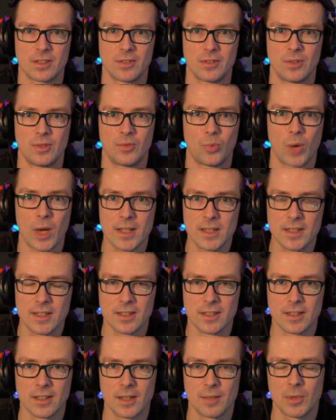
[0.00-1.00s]
went.
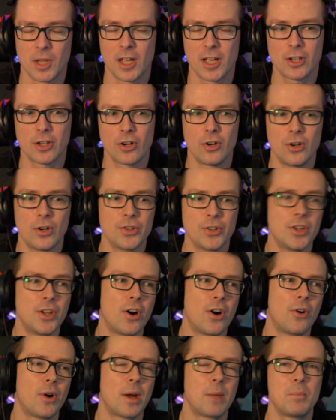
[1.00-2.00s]
Like, oh
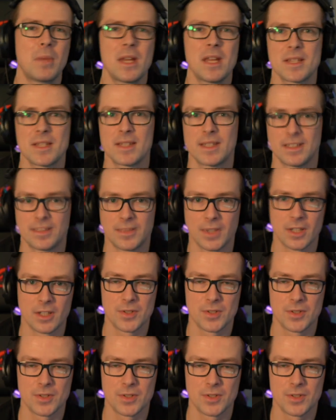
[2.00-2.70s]
no, I missed it.